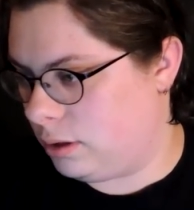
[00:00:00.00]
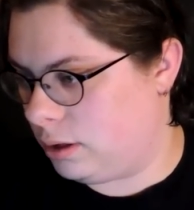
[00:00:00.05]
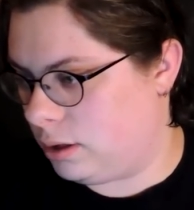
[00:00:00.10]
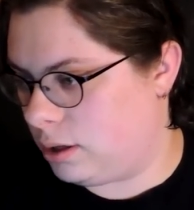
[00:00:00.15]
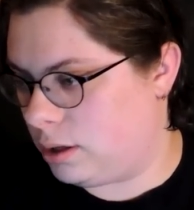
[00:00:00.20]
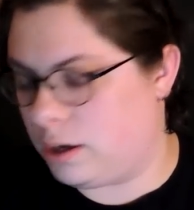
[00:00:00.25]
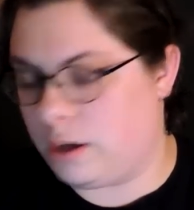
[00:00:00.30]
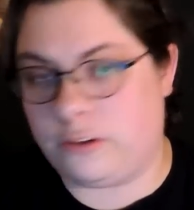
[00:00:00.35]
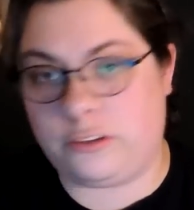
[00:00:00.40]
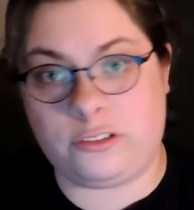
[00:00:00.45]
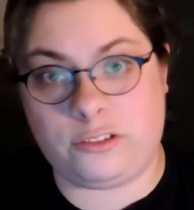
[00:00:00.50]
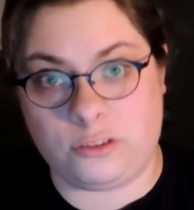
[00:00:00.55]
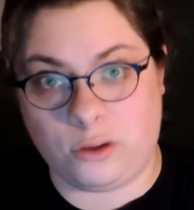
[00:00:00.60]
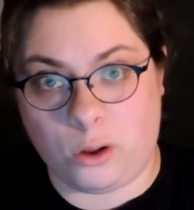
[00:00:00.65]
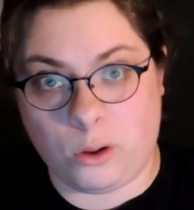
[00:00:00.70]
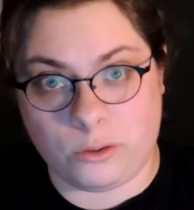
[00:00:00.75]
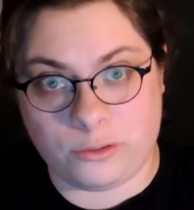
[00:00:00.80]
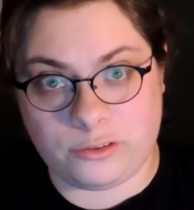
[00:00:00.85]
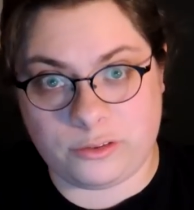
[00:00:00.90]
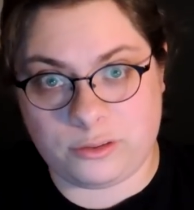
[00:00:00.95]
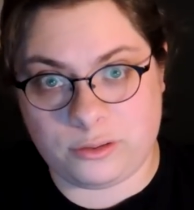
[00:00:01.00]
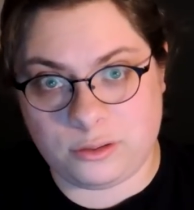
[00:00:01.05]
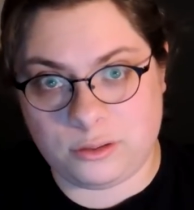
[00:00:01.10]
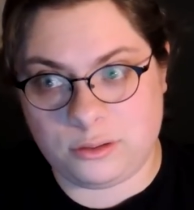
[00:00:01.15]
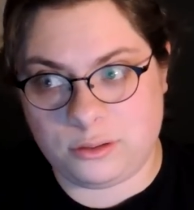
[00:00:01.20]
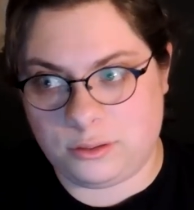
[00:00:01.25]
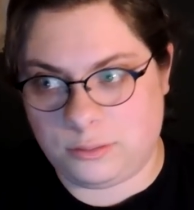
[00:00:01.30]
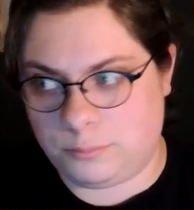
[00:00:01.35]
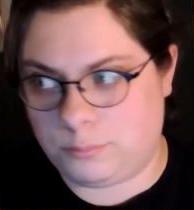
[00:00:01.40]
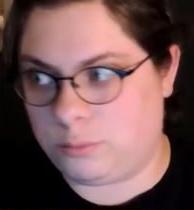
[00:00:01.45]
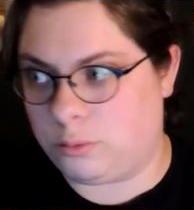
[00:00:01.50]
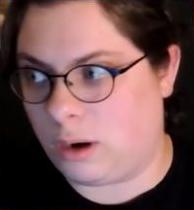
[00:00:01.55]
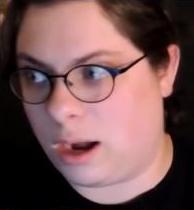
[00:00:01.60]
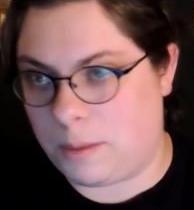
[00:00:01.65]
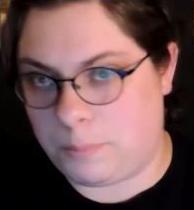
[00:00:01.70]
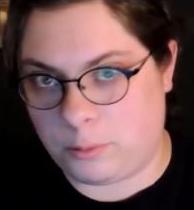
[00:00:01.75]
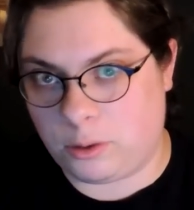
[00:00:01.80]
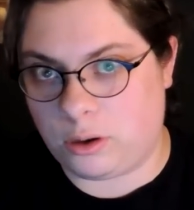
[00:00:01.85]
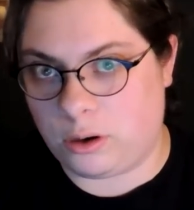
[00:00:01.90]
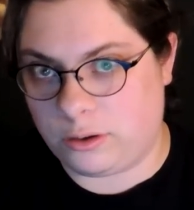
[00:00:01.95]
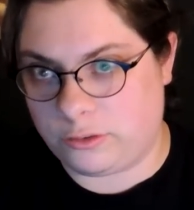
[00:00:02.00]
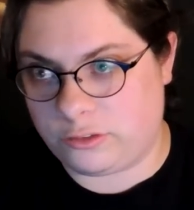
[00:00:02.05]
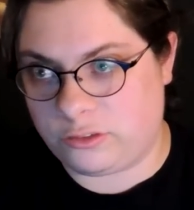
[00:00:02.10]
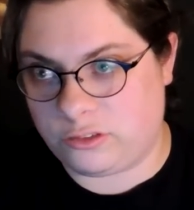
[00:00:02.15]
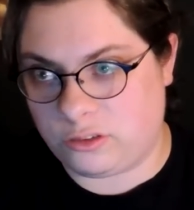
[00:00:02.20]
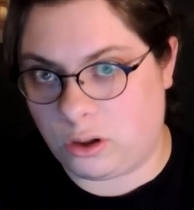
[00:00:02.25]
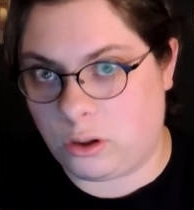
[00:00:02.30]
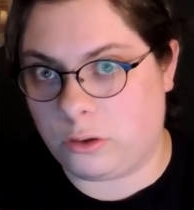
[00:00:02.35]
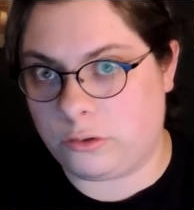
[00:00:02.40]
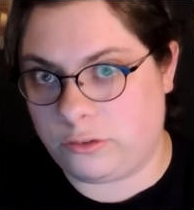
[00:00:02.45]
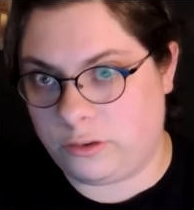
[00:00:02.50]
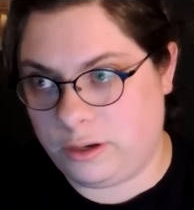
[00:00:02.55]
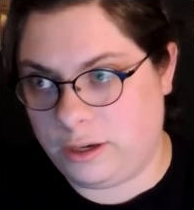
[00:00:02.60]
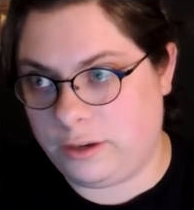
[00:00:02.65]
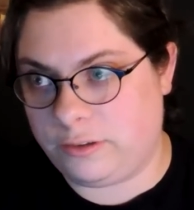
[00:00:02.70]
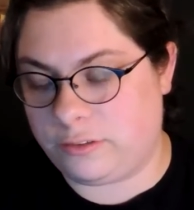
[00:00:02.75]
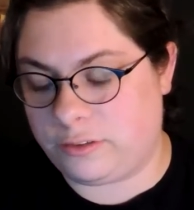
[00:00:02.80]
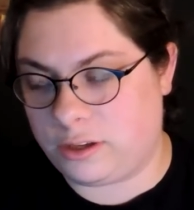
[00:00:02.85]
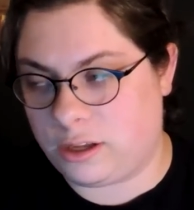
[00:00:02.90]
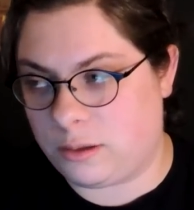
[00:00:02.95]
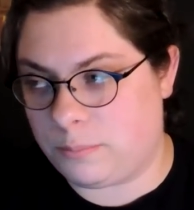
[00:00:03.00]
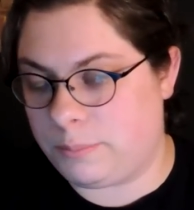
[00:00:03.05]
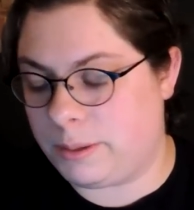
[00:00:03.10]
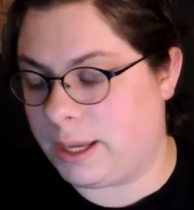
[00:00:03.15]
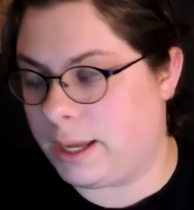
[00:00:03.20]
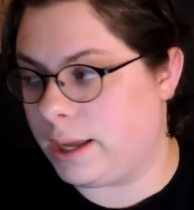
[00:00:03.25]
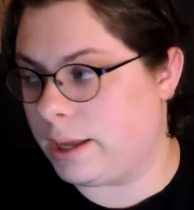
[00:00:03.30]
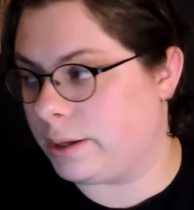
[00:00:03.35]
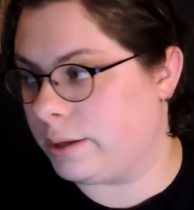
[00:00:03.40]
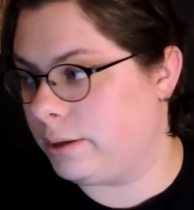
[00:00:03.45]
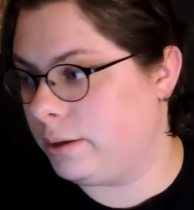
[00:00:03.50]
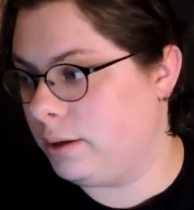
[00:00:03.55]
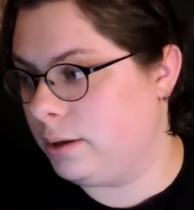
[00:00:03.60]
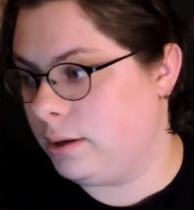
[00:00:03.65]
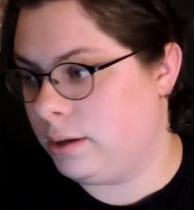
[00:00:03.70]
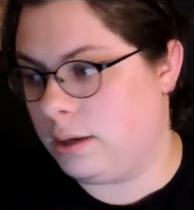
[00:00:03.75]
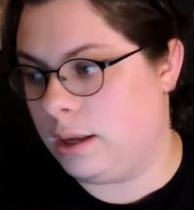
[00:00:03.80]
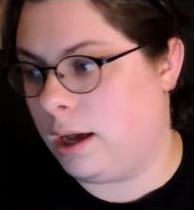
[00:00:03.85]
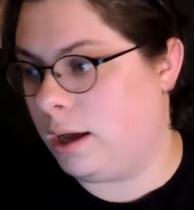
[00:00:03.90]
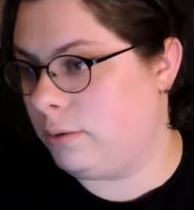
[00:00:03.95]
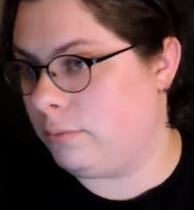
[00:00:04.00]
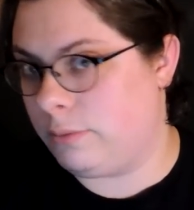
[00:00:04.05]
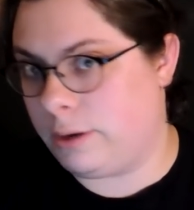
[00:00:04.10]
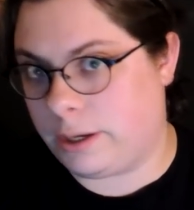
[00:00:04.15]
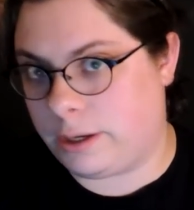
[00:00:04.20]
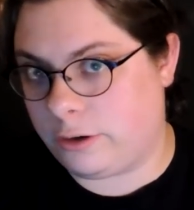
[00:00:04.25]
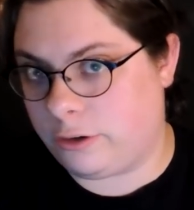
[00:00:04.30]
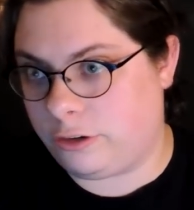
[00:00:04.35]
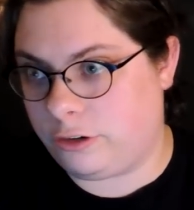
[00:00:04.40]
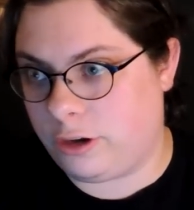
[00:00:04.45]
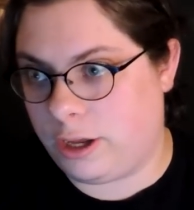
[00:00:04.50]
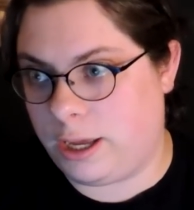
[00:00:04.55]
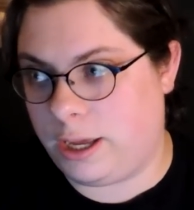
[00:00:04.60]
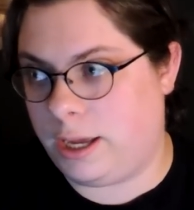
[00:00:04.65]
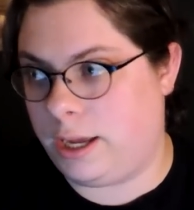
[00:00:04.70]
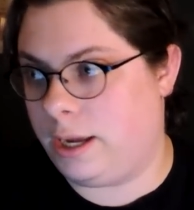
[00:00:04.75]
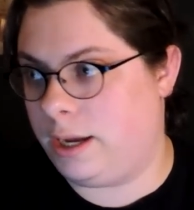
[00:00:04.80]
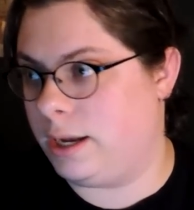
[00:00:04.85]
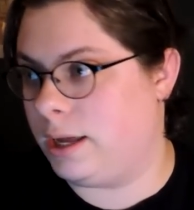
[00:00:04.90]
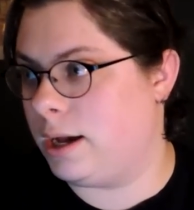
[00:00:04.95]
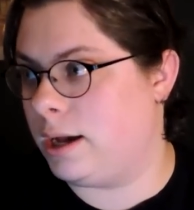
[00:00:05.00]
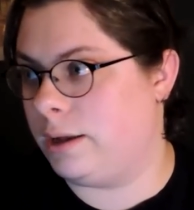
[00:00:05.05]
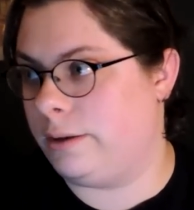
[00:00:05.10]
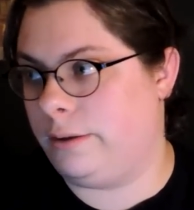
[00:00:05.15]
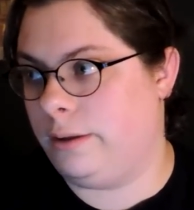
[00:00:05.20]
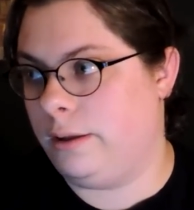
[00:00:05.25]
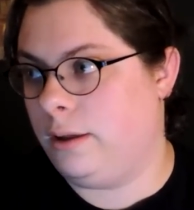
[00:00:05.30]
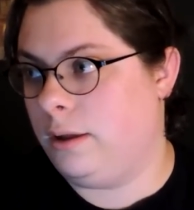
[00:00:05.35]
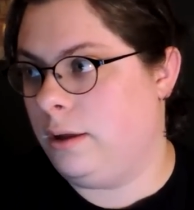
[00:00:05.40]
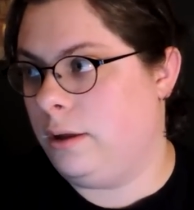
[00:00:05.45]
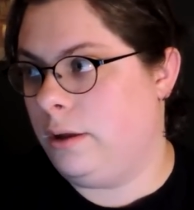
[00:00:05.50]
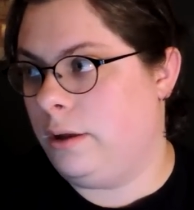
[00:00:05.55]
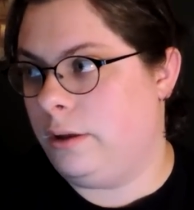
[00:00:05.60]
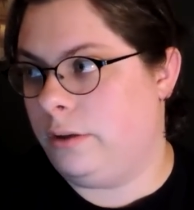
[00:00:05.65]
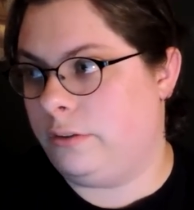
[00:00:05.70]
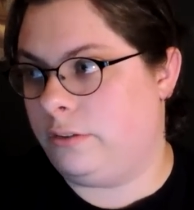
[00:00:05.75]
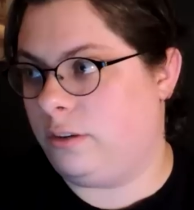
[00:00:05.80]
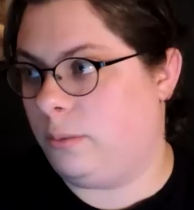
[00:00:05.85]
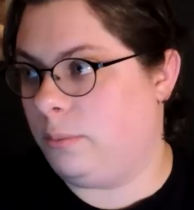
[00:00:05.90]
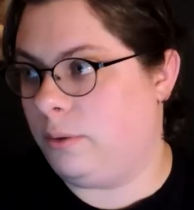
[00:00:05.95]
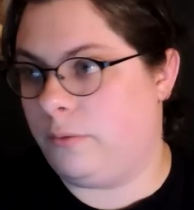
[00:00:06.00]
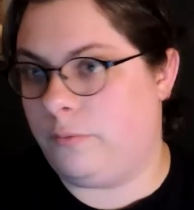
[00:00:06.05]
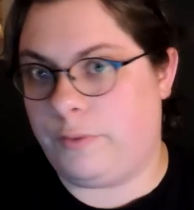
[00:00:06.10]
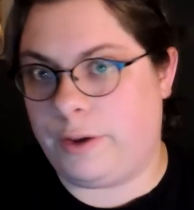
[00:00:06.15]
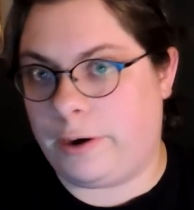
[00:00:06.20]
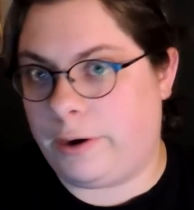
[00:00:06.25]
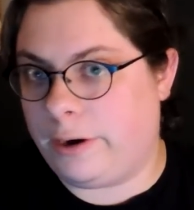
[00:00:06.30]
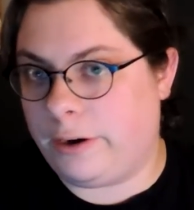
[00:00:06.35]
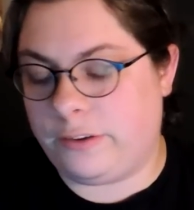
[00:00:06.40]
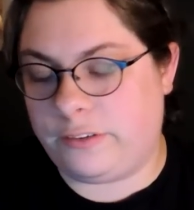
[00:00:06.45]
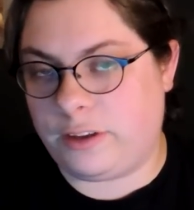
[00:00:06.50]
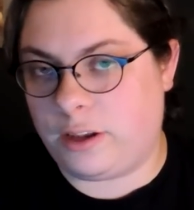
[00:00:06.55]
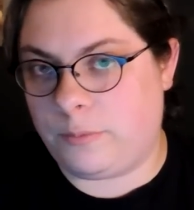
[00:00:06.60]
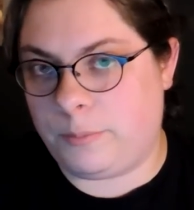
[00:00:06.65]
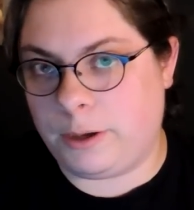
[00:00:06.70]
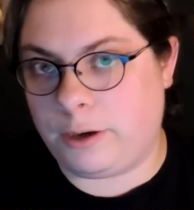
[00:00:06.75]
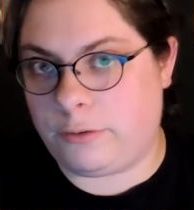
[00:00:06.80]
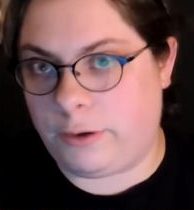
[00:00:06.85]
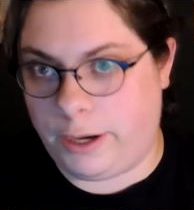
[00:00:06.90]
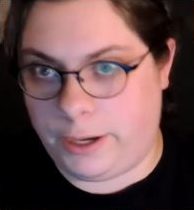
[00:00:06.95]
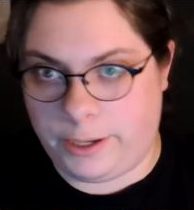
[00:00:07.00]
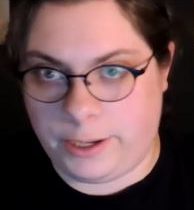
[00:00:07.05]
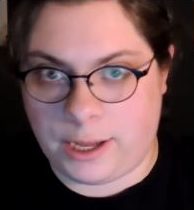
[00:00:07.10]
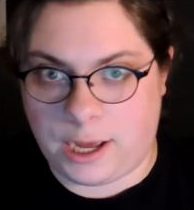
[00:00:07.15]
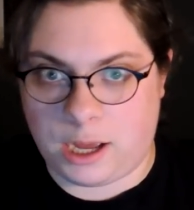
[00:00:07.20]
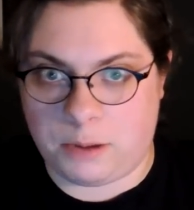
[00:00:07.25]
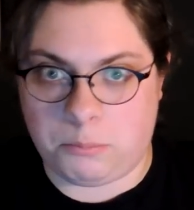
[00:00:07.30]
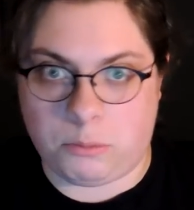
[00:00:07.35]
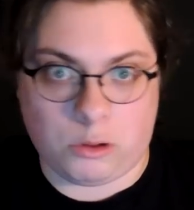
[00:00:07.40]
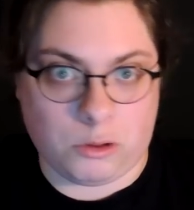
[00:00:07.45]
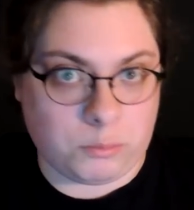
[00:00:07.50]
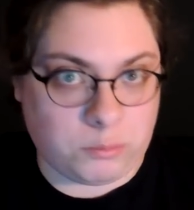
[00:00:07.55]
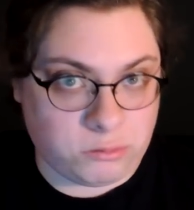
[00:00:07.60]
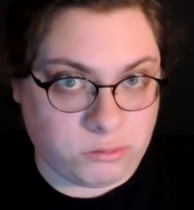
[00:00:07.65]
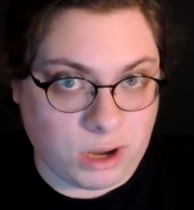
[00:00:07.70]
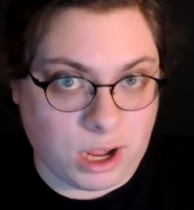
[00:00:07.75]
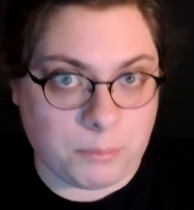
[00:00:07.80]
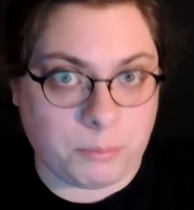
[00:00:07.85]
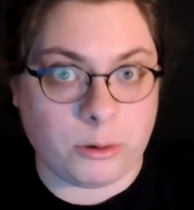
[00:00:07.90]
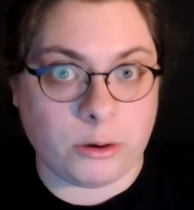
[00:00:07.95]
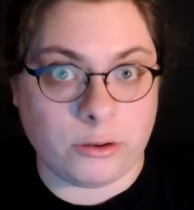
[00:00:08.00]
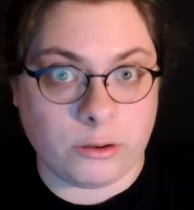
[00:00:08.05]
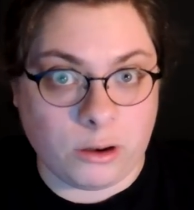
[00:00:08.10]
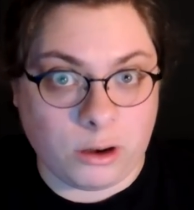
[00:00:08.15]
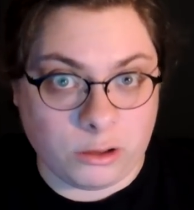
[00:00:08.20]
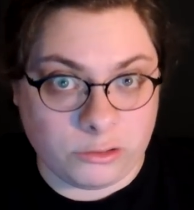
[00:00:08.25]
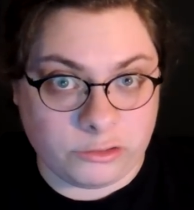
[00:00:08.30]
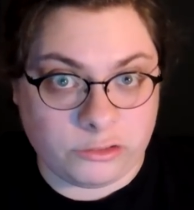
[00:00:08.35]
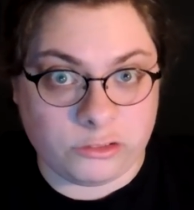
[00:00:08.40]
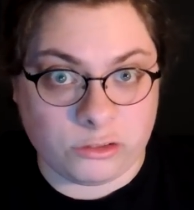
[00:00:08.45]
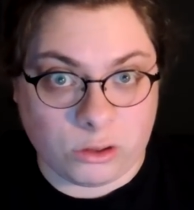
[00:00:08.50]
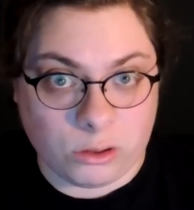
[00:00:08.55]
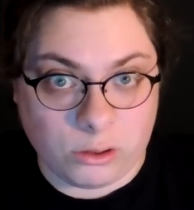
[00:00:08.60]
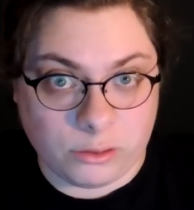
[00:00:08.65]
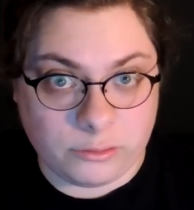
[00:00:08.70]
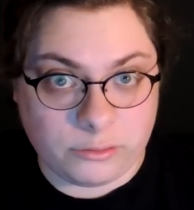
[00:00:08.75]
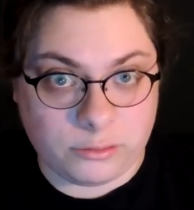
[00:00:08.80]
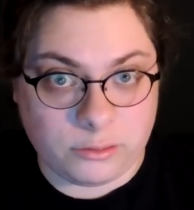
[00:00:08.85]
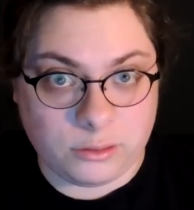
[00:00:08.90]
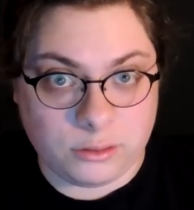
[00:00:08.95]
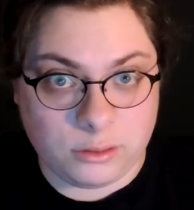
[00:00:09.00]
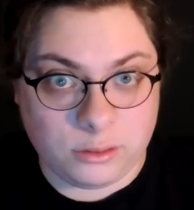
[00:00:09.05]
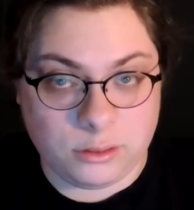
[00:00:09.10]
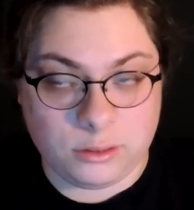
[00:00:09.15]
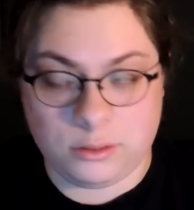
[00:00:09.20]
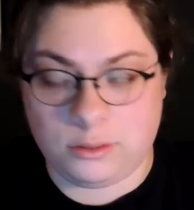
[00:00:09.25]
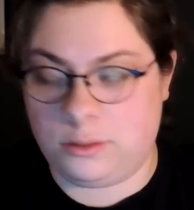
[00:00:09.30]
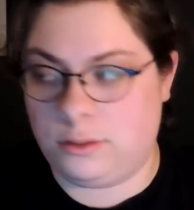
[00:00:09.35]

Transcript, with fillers: Uh, assault, proper assault needs to come back. Not ricochet, not some of the variants that have been created in Oddball. Proper assault.